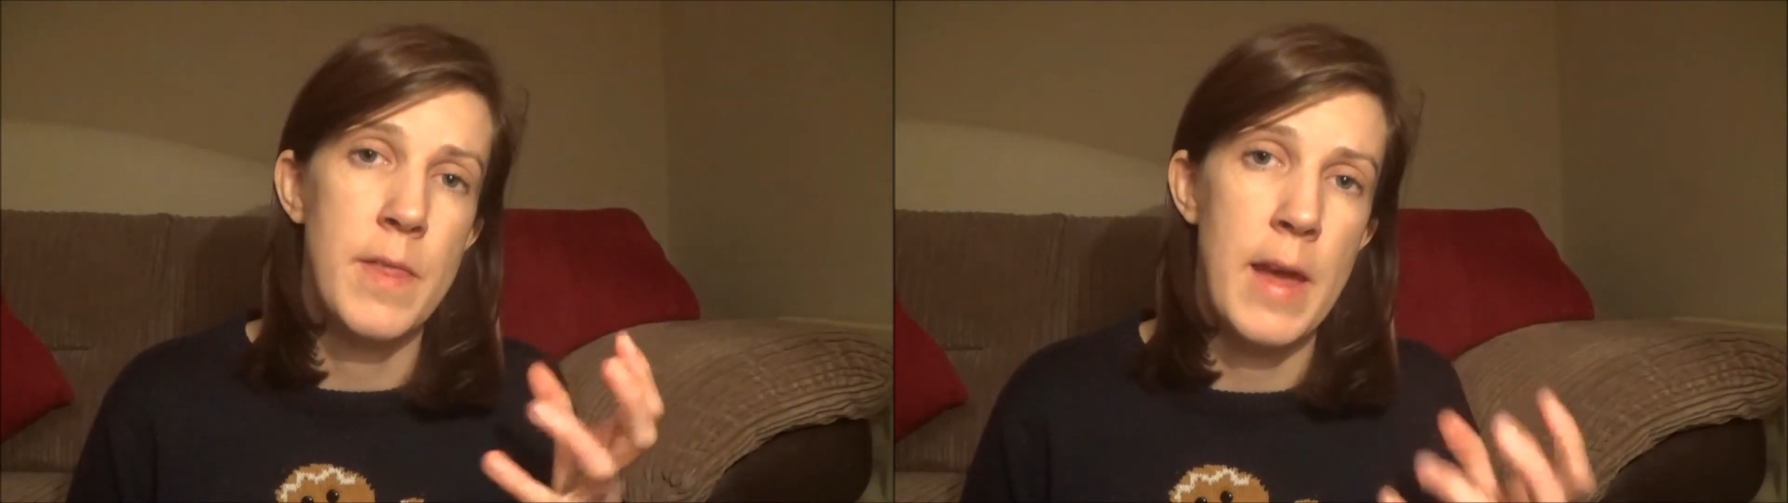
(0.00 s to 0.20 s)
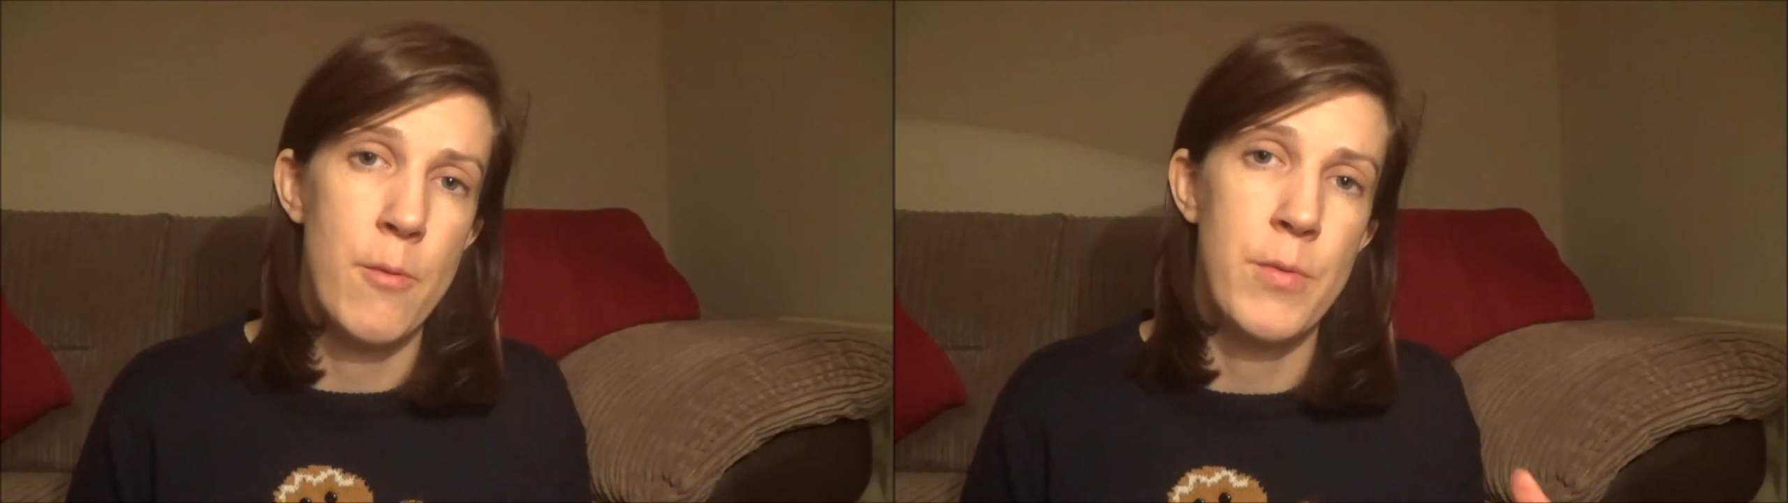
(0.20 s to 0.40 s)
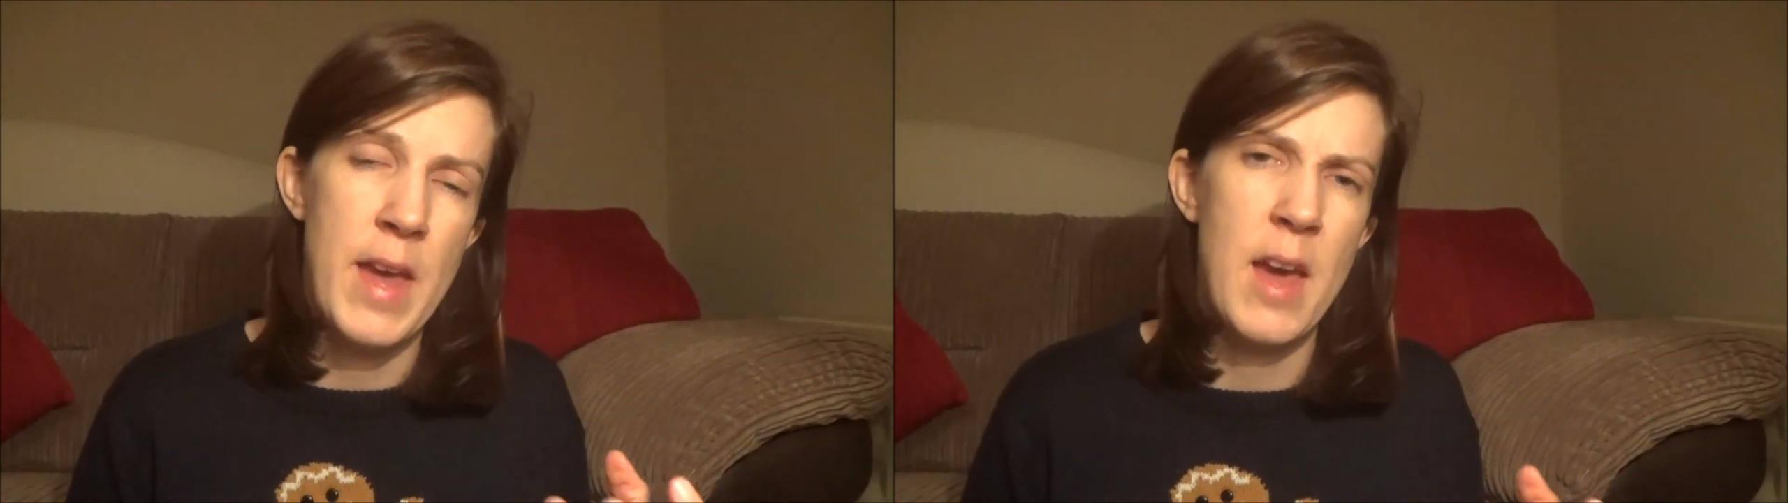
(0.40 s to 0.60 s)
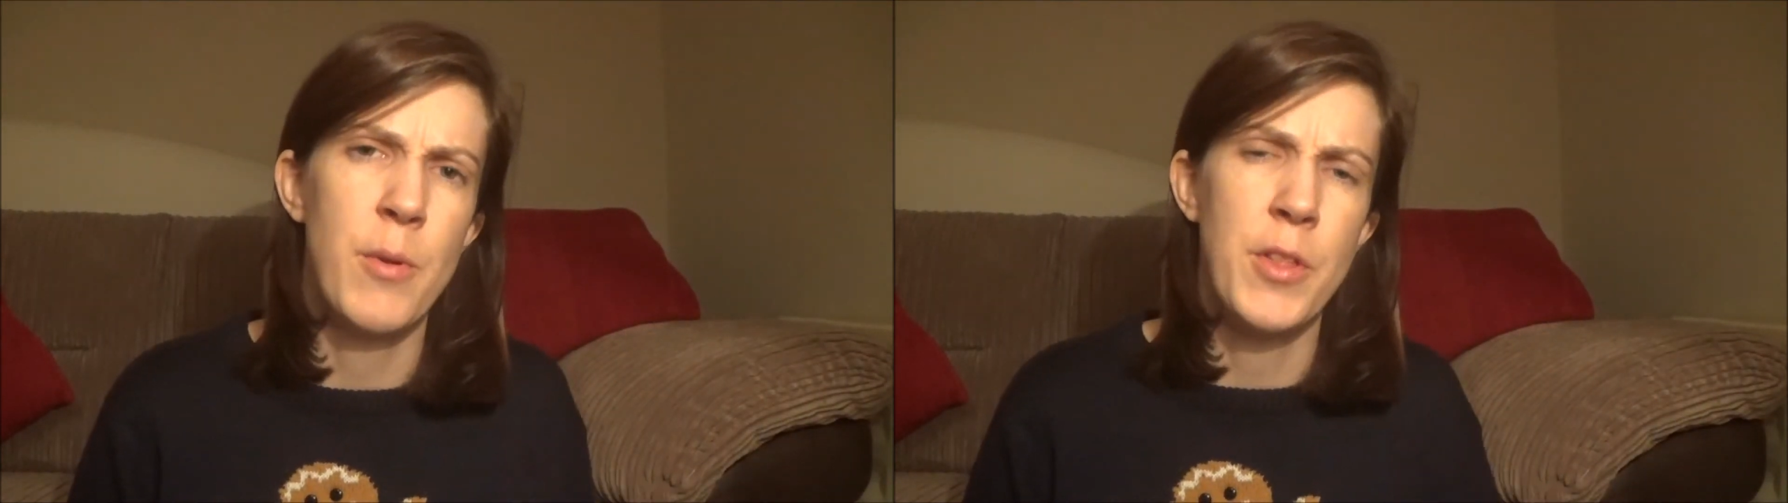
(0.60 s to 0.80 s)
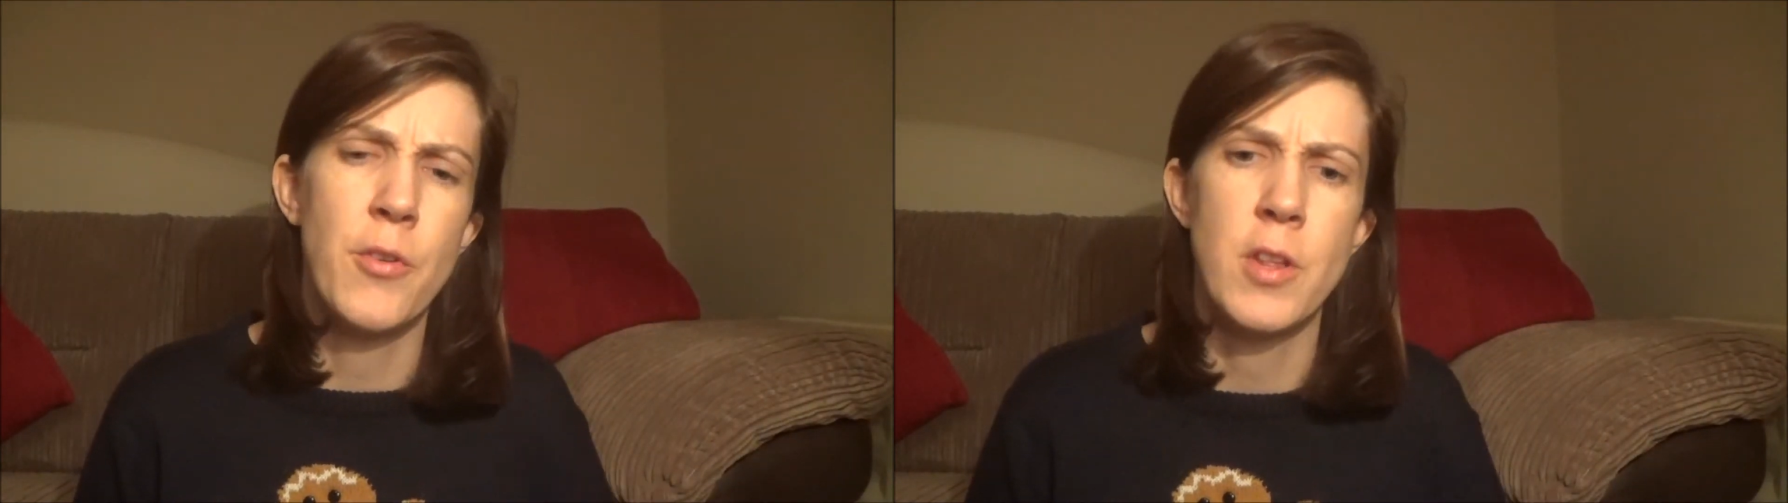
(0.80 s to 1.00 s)
they're there
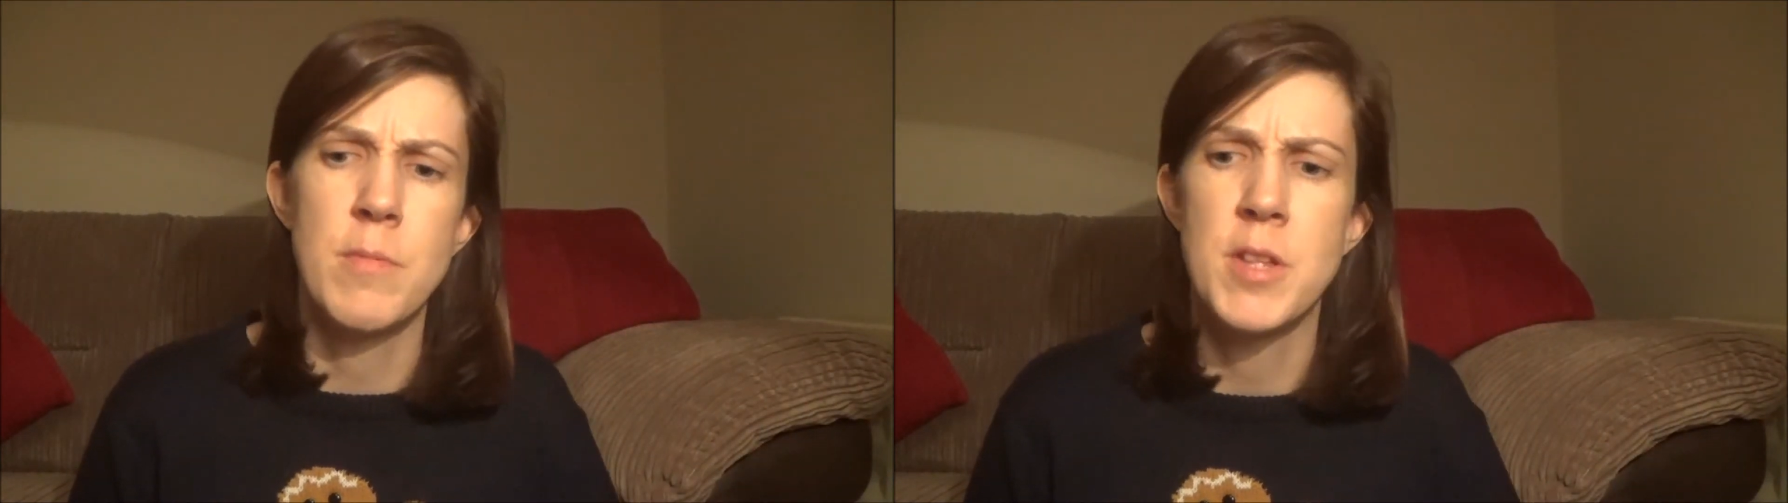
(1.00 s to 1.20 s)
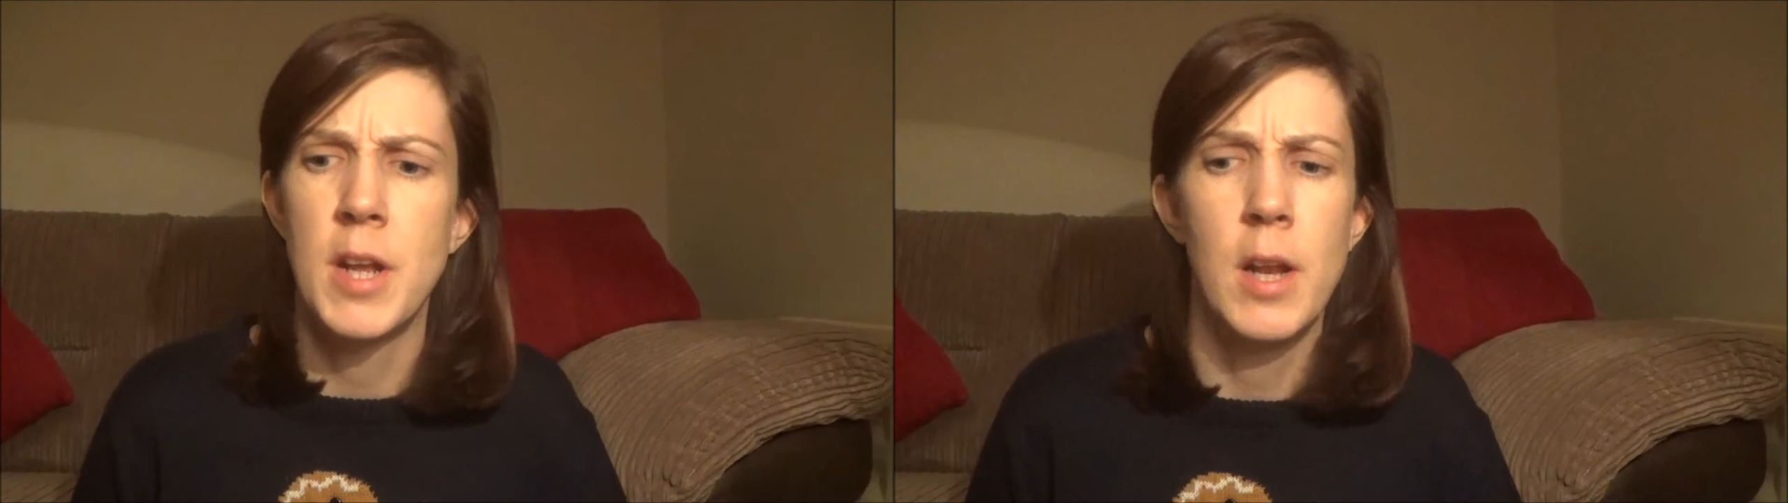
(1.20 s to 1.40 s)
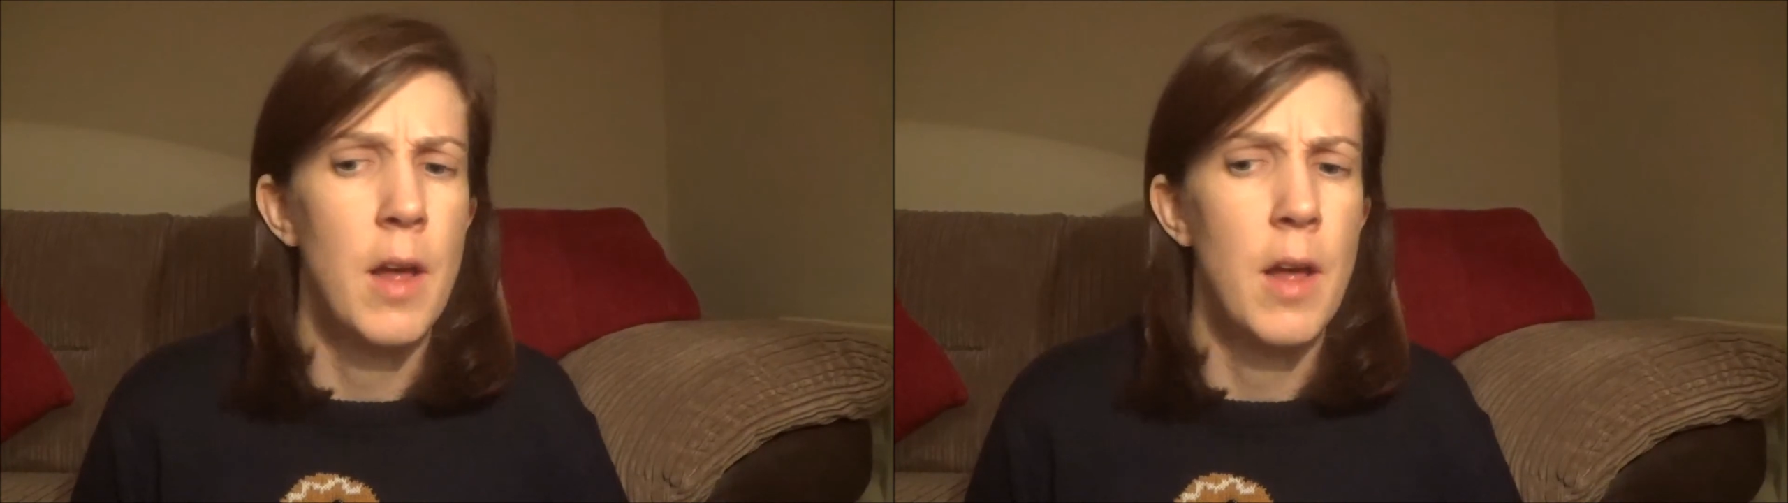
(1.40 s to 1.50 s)
with the Christmas dinner